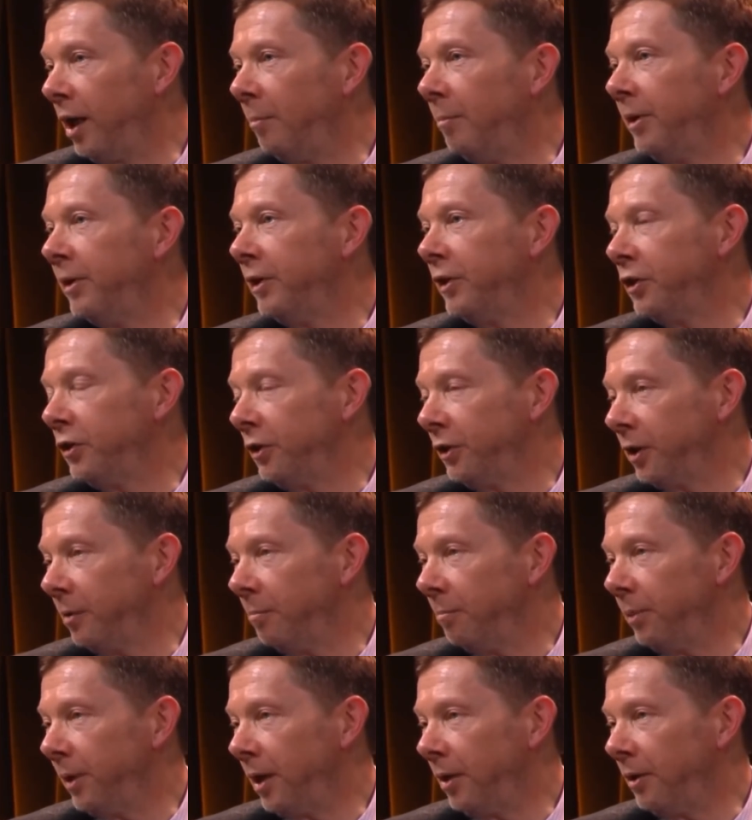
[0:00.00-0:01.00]
but it's not
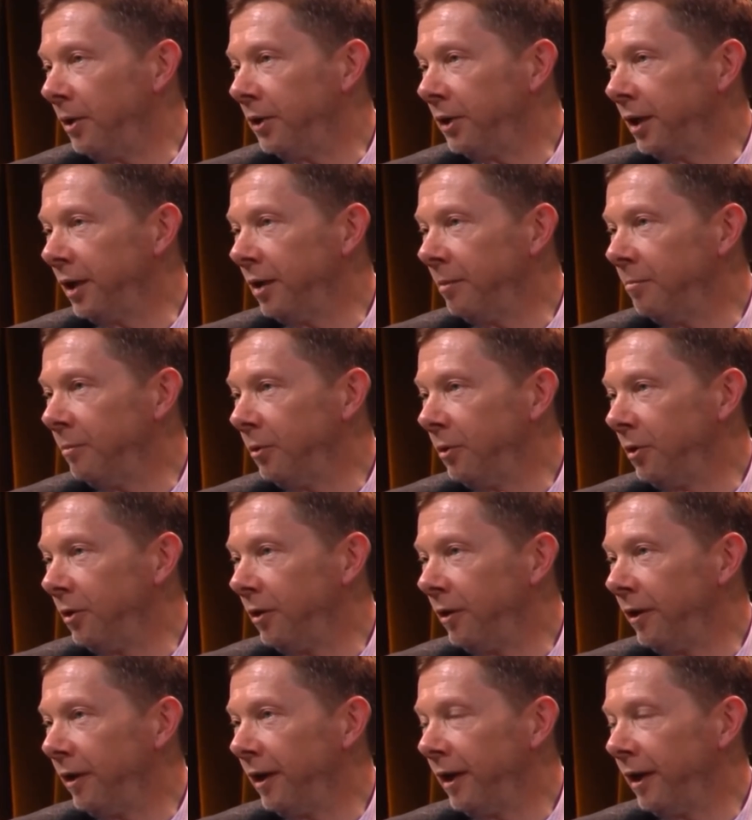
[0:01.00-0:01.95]
empowered anymore,